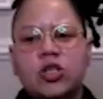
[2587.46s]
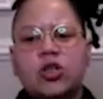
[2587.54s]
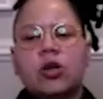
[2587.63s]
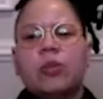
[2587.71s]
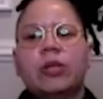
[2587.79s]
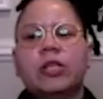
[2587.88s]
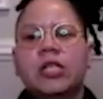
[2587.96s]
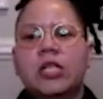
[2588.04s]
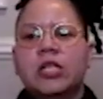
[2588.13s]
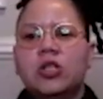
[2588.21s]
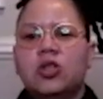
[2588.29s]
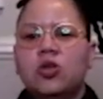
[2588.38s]
your
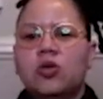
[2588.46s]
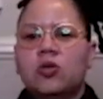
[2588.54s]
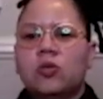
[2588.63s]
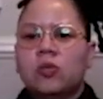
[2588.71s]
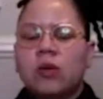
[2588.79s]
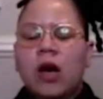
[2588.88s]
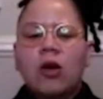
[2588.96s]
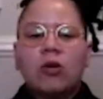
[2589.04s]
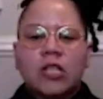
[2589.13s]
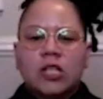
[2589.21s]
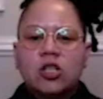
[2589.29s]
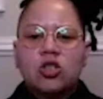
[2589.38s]
ability to, I don't
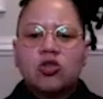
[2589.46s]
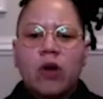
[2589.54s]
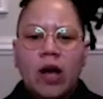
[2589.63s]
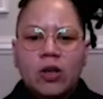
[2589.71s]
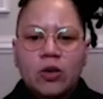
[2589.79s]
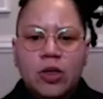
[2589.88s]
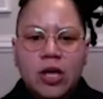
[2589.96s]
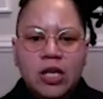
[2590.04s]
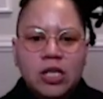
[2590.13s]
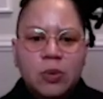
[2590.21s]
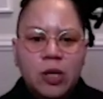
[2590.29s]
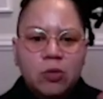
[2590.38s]
want to say just try new
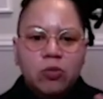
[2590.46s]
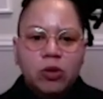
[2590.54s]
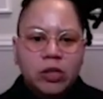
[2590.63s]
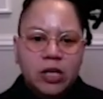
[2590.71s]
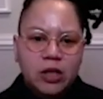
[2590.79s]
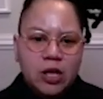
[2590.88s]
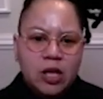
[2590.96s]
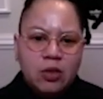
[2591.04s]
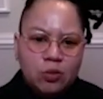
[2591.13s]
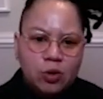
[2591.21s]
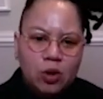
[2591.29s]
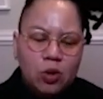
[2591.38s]
things, but really to think
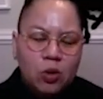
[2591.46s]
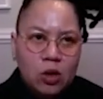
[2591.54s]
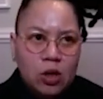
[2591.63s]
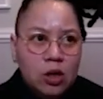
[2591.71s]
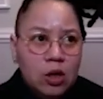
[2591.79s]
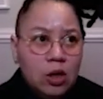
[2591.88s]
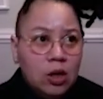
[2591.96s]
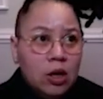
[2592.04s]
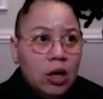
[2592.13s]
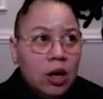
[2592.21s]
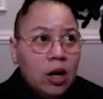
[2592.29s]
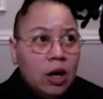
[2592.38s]
through,
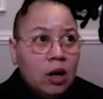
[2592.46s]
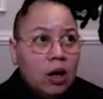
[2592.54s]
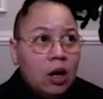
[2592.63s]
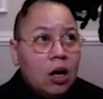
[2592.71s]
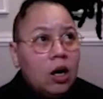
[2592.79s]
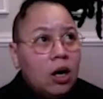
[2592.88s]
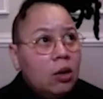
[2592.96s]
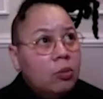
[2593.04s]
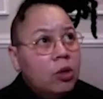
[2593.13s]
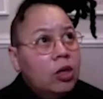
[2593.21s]
I